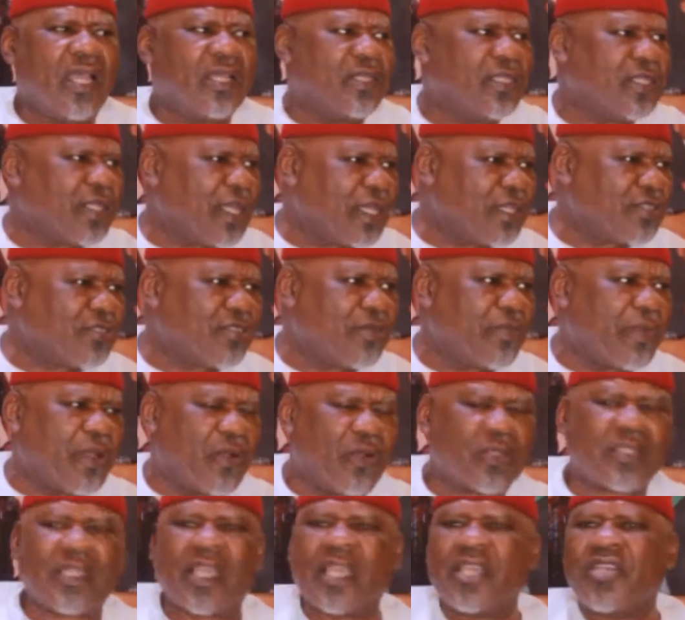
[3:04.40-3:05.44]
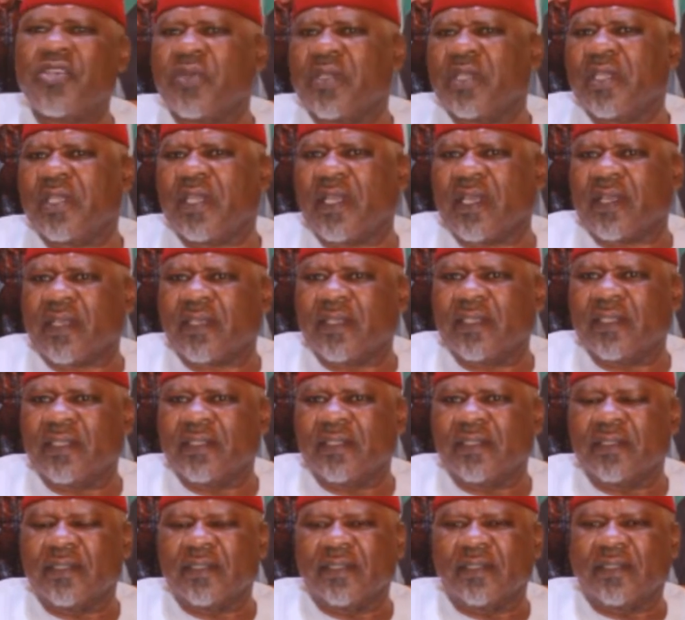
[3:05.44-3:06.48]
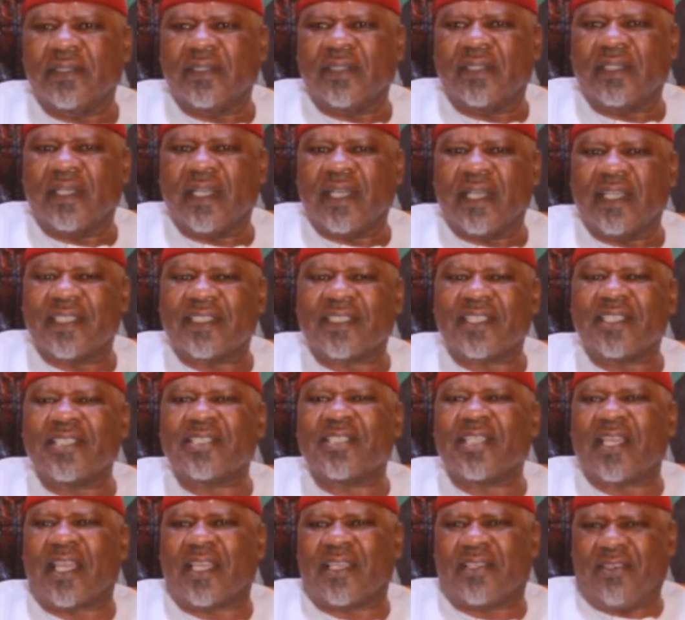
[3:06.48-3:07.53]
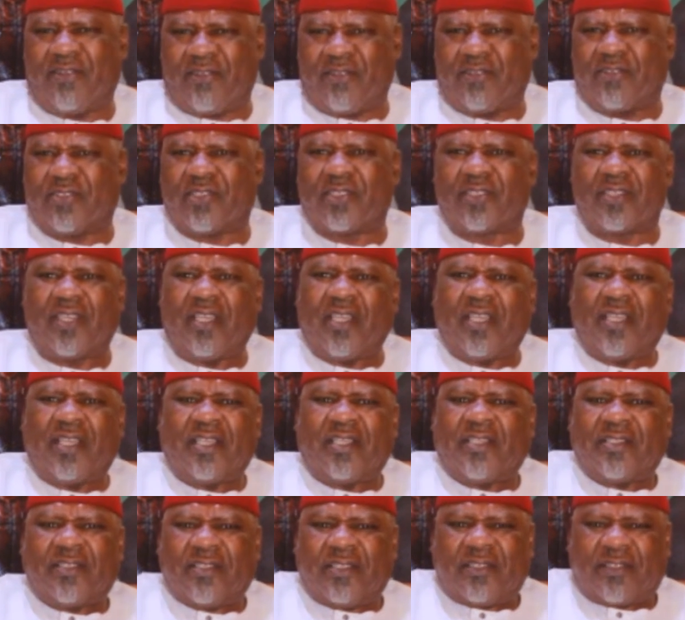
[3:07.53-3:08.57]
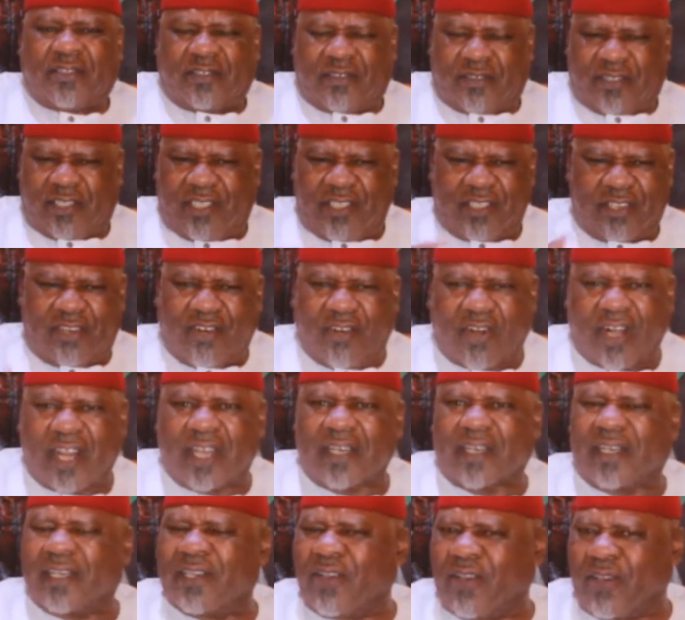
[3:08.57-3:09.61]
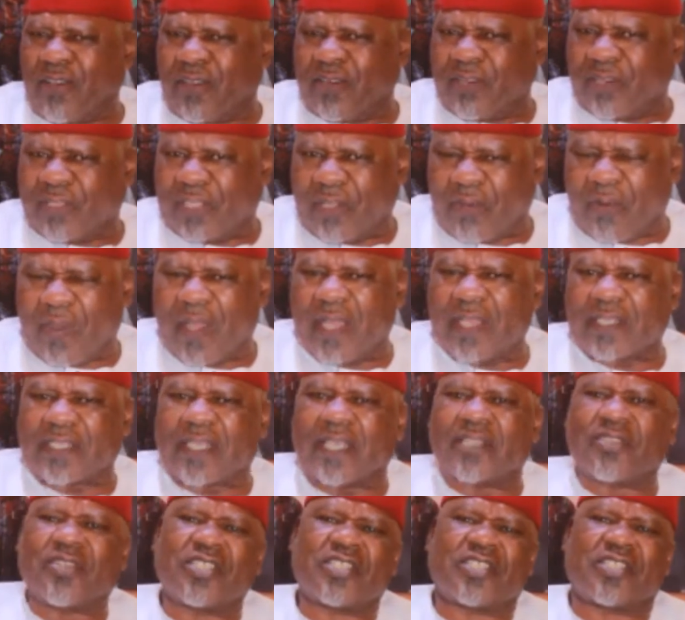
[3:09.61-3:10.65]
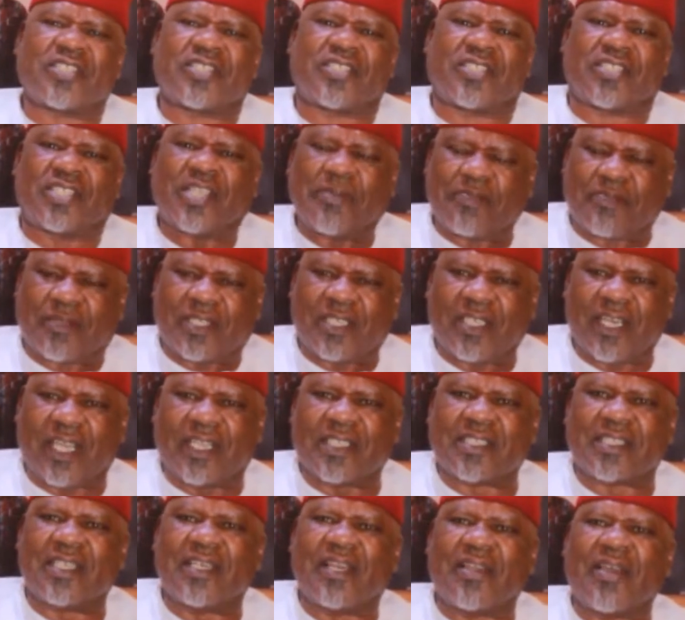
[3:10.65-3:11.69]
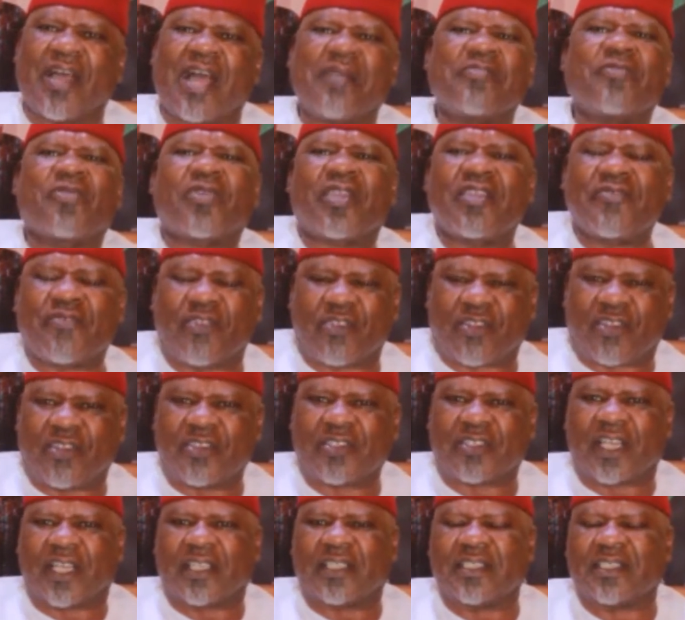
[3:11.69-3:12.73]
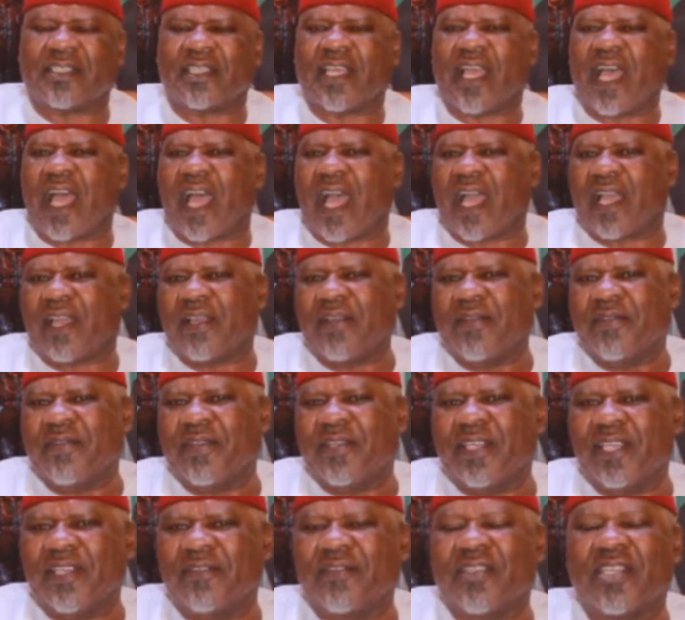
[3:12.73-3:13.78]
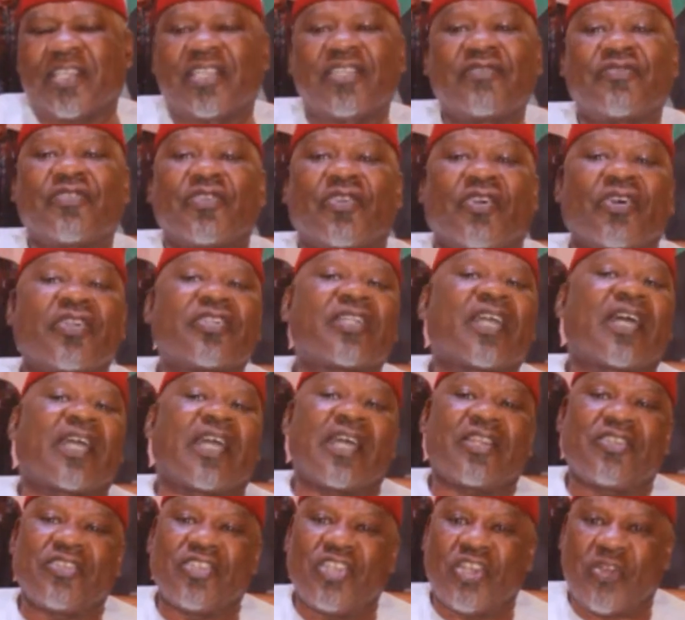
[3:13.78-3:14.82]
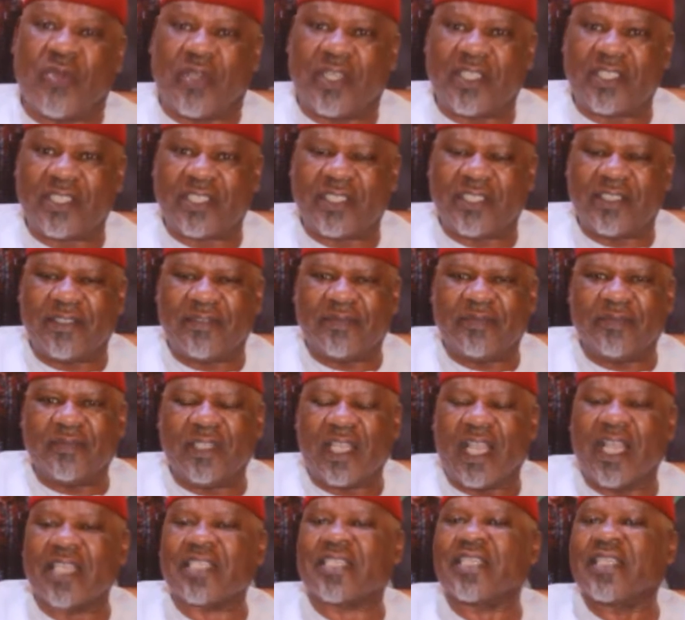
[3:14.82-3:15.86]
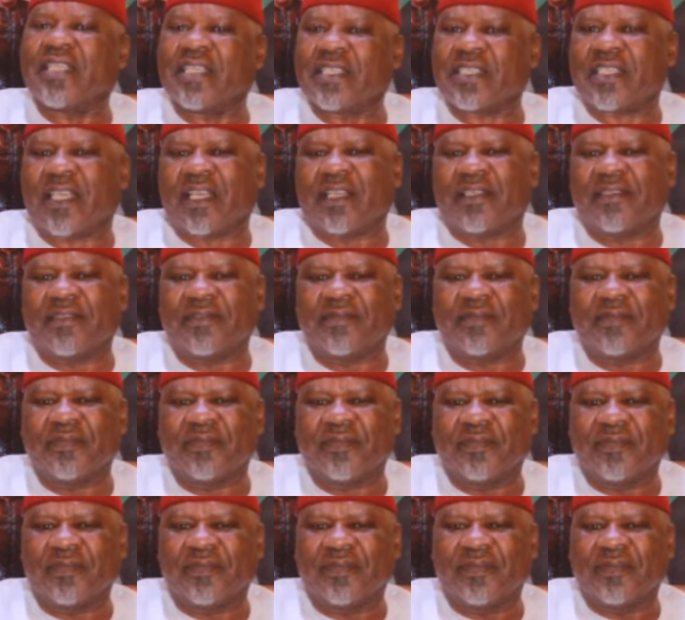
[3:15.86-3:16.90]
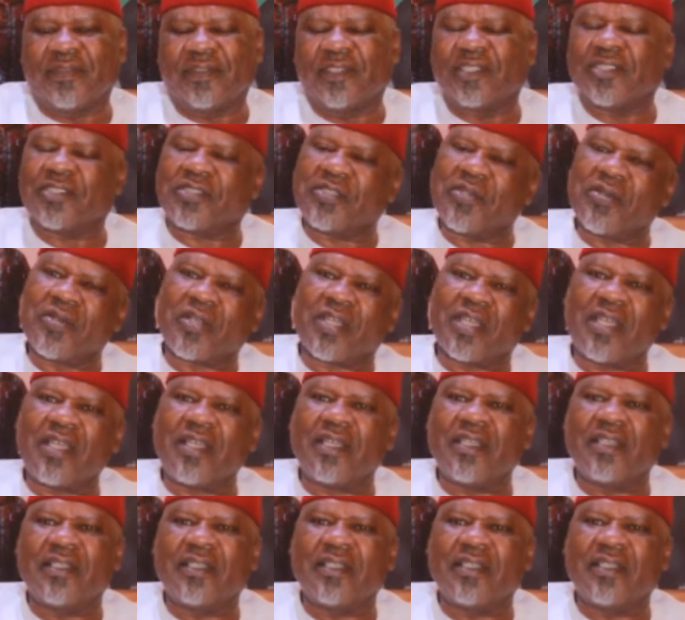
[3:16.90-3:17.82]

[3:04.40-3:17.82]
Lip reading: this handsome man, what are you doing here? I said, you know, ignorantly or otherwise, I just chipped in and said, I'm looking for contract. He said, if they give you contract, can you do it? I said, yes, sir. He said, okay.